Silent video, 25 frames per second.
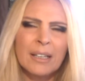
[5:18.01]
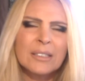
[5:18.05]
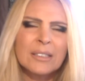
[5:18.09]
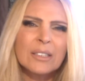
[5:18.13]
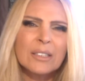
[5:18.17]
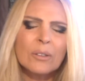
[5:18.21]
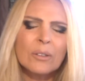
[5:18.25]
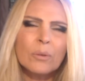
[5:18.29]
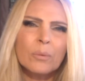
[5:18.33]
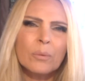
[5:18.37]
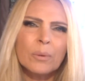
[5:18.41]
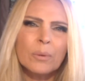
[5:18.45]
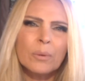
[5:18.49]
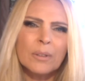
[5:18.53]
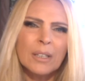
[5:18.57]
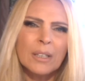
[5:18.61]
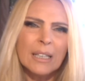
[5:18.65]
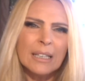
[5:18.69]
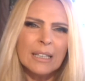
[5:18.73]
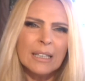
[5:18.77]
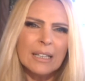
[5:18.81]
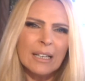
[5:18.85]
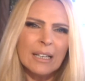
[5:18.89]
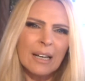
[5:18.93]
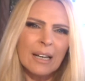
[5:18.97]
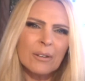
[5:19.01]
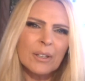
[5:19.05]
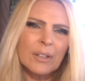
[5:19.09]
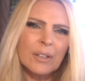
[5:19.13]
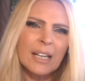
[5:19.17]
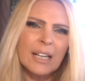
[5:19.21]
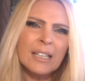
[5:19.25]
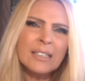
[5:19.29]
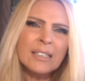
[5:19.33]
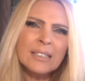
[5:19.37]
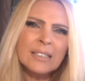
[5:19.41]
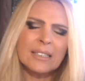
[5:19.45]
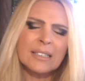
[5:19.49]
And so our
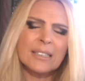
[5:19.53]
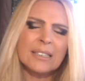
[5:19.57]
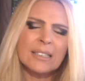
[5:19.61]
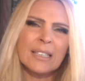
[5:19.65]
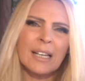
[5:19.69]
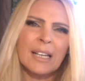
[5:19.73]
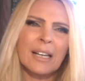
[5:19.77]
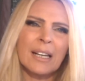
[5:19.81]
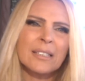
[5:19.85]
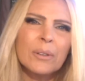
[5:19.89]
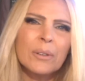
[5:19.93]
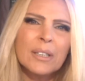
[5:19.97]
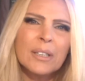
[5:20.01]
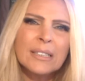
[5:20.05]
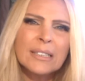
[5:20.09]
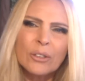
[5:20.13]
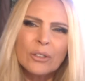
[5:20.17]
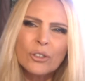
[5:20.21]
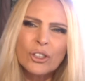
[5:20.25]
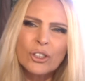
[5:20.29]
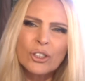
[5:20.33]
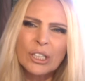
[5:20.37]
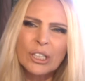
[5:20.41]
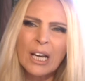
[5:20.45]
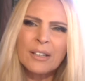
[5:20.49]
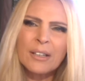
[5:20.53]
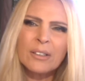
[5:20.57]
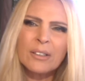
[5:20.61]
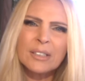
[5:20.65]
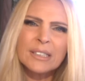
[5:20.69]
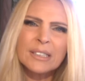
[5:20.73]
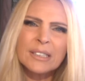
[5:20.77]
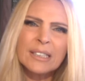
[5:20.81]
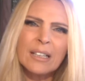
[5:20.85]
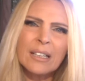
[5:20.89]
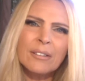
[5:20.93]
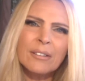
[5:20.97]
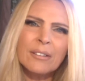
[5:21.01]
instinct is to shut
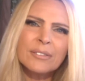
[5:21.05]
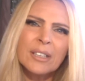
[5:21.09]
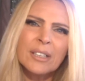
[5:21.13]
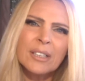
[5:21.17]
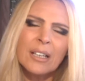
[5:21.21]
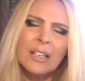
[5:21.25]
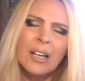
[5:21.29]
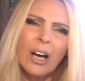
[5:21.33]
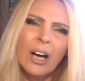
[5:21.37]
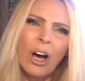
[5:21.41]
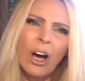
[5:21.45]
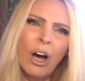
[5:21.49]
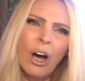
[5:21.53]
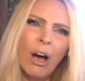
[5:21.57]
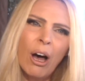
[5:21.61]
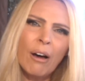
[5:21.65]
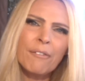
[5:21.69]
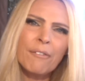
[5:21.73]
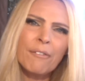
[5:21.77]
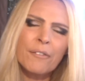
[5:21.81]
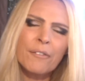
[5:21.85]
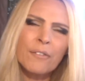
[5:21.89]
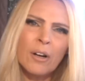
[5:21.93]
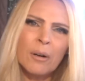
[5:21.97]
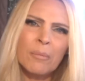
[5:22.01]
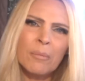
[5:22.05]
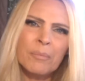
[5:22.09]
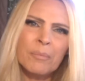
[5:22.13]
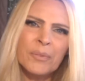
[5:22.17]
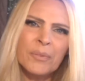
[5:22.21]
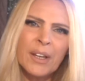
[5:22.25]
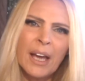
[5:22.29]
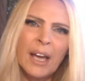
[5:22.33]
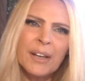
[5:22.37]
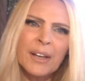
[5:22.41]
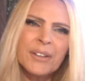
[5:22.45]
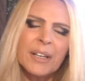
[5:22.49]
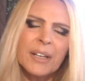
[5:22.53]
ourselves off from
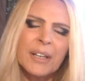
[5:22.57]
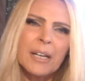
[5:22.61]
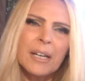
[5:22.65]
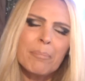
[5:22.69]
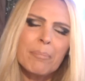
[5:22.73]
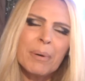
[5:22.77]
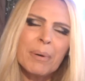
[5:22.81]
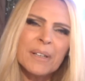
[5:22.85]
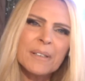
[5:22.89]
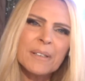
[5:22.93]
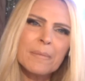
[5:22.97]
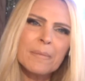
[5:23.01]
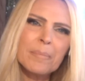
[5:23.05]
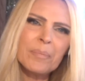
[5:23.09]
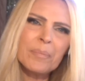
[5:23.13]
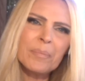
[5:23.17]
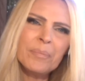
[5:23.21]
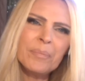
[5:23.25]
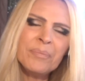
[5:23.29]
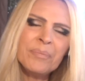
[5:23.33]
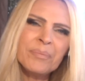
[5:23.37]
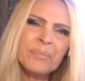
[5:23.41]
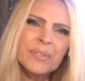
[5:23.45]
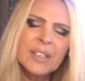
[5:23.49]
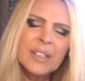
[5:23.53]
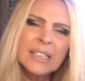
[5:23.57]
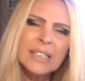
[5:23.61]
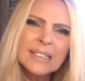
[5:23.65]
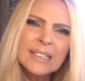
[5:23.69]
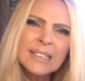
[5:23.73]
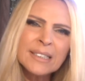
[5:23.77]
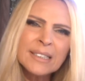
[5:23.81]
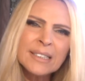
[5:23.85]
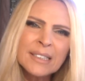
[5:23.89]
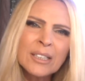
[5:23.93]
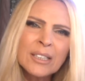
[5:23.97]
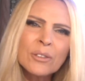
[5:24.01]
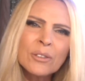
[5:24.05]
that. But this
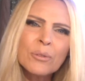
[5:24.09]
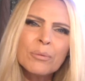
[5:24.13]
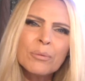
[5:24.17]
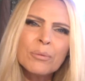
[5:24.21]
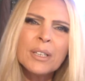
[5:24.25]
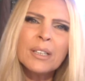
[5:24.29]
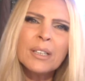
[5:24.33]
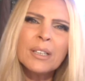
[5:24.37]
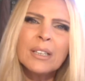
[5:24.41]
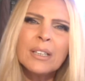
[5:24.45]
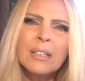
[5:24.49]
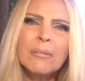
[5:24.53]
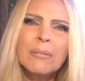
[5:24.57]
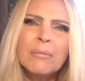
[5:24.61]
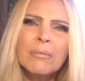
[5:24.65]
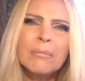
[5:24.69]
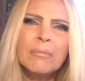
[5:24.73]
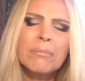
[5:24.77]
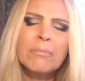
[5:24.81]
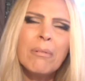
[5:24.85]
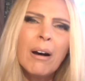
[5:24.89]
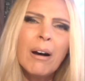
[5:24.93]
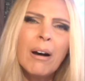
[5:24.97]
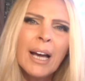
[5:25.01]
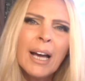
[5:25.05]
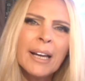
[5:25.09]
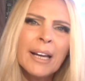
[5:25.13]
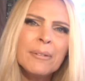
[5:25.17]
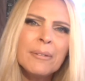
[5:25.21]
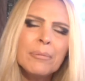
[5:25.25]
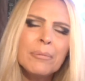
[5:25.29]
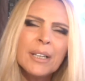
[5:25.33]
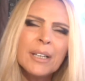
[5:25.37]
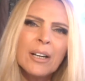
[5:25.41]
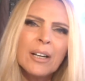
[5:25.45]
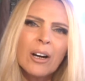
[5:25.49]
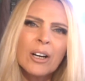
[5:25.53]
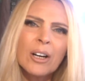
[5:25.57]
isn't really why
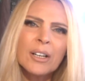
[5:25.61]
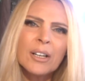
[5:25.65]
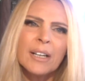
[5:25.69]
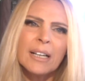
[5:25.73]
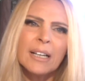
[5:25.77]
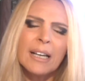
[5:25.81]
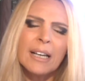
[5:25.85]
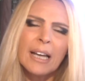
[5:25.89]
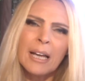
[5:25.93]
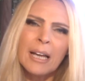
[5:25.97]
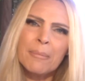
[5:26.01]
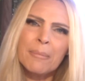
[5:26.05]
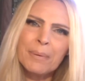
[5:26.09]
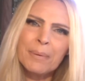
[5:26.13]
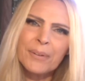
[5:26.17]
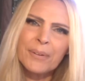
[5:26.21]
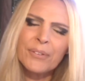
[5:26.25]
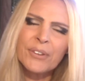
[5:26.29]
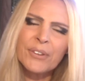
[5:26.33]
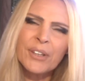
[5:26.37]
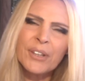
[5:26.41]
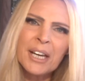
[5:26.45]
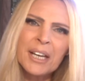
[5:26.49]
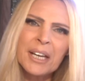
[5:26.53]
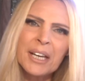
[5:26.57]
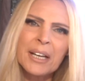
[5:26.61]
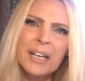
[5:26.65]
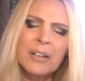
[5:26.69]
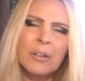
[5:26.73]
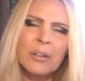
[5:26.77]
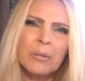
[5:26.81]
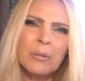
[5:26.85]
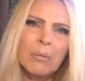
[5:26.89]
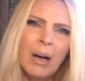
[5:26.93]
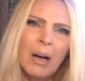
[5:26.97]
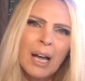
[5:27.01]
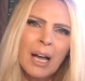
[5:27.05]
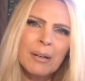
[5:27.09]
we are empathetic
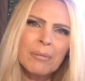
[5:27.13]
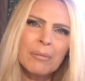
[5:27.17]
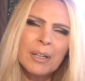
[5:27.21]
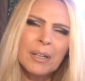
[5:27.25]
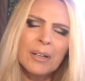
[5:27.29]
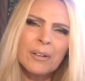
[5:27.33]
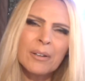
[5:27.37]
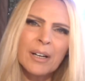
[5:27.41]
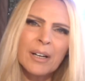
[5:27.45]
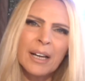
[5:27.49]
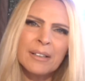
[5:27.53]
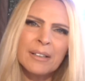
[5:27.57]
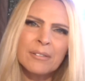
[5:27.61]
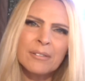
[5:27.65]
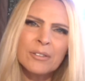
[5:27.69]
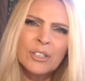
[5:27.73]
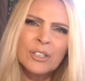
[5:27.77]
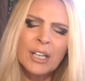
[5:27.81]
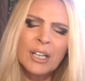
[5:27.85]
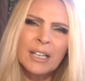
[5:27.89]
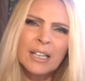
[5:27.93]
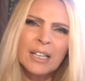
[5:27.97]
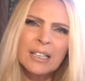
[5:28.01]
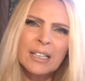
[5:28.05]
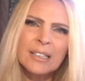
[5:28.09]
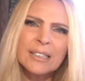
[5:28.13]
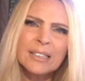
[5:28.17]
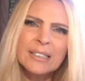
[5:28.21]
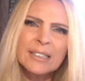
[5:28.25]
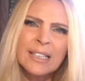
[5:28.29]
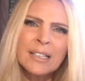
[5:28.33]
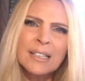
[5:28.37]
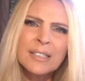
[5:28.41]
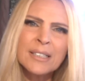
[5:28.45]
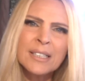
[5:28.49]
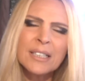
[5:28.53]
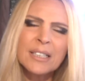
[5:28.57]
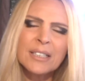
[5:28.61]
or why we are energetically
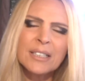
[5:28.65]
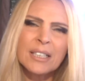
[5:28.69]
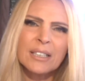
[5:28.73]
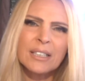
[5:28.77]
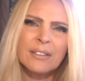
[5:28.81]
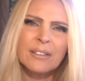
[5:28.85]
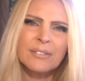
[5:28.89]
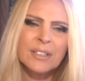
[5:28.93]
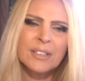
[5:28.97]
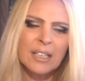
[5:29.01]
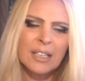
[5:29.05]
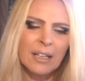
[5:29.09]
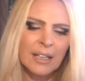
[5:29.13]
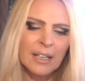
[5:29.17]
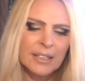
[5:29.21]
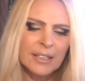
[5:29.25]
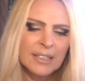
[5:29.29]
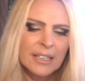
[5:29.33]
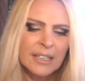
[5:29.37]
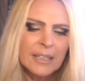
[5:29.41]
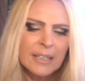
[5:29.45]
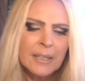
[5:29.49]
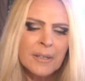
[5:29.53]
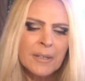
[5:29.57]
sensitive, guys.